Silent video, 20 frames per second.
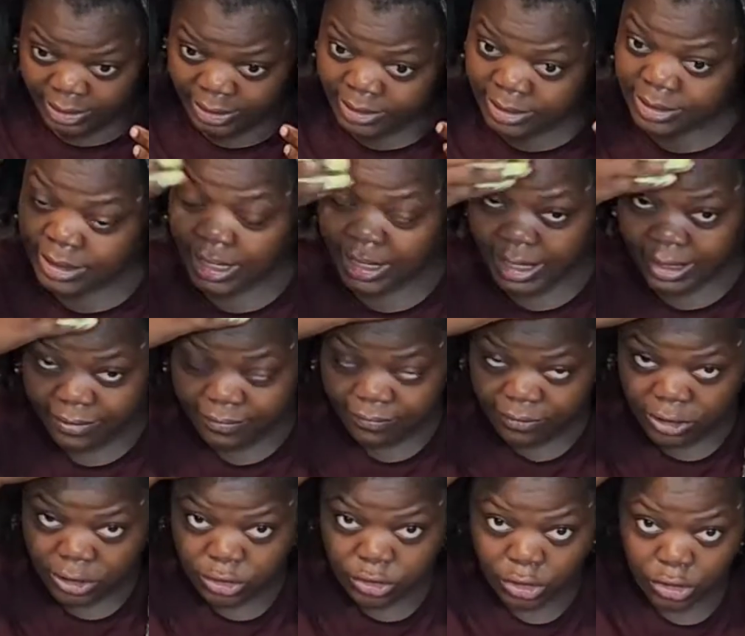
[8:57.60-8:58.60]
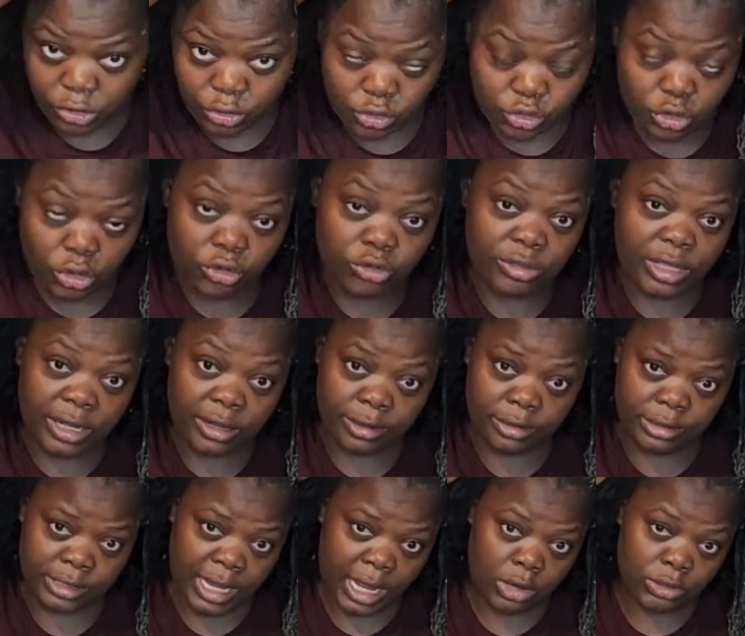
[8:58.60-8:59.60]
second video, to show you the
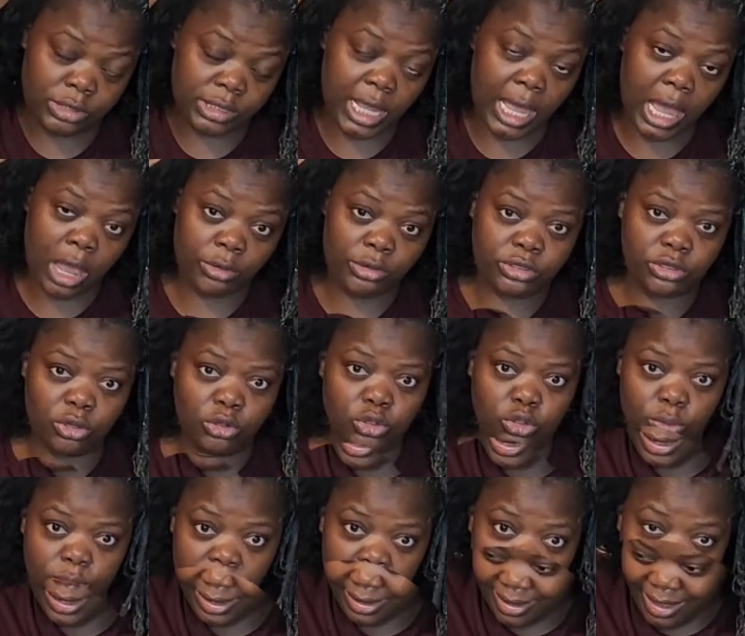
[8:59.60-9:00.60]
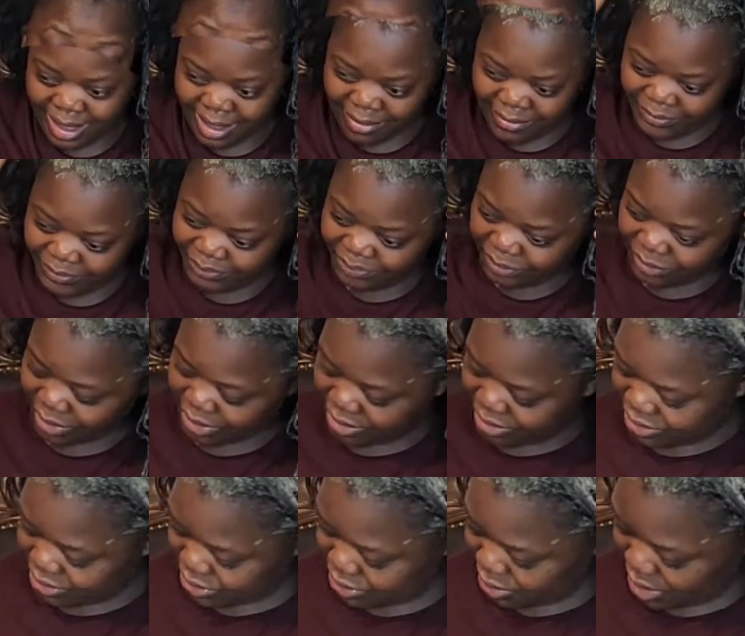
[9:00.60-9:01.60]
result, how it's going to be. Yeah. After
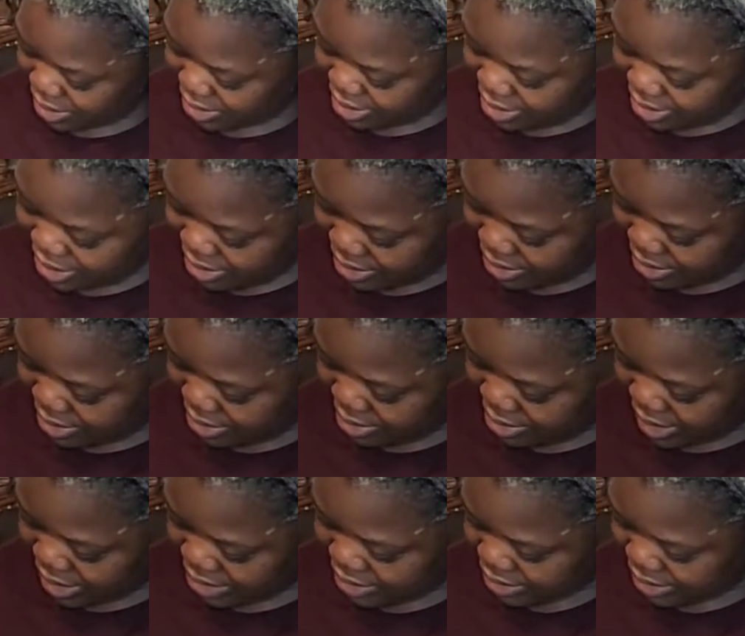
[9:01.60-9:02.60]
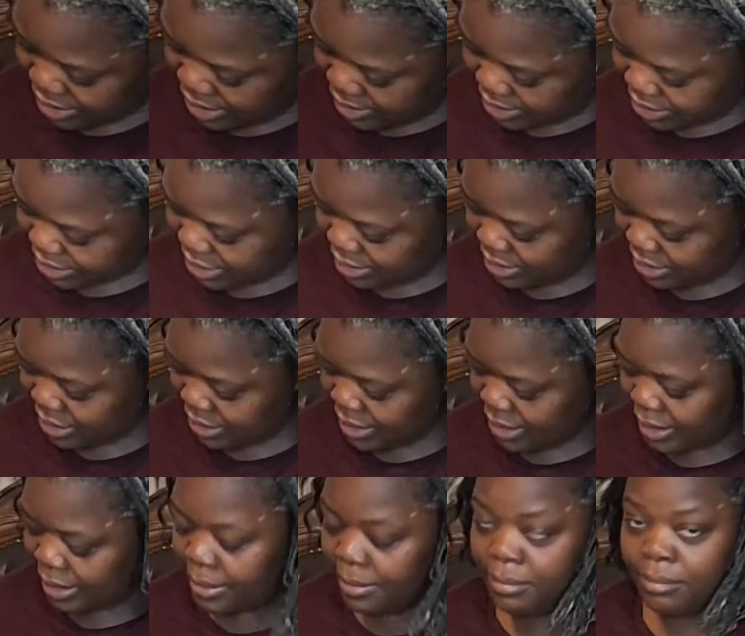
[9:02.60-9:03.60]
I wash it, that's it.
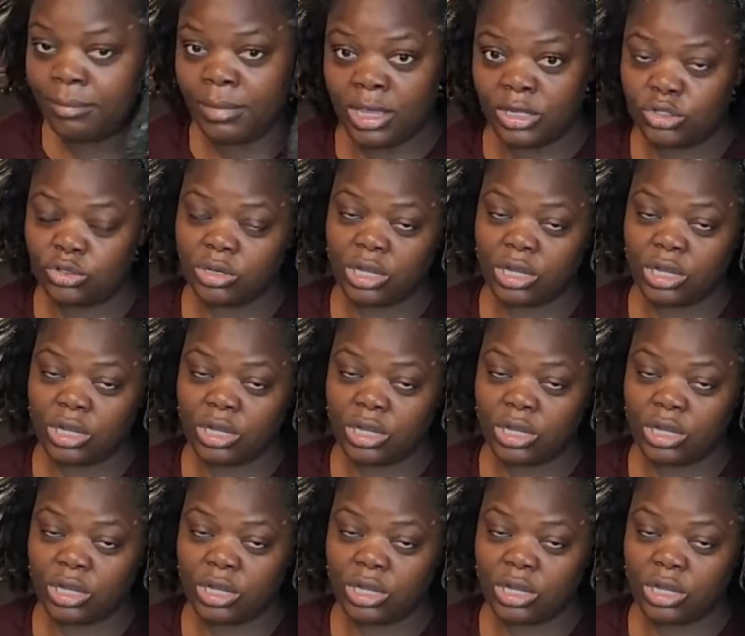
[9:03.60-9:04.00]
Make sure